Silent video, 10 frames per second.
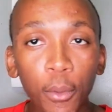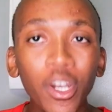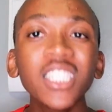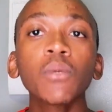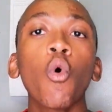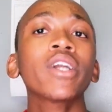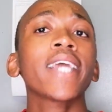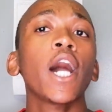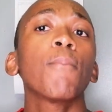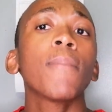Let's walk
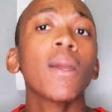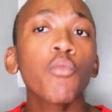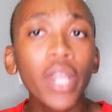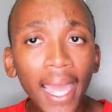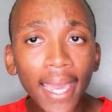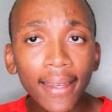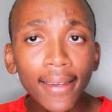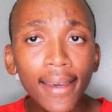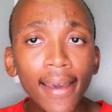down memory lane,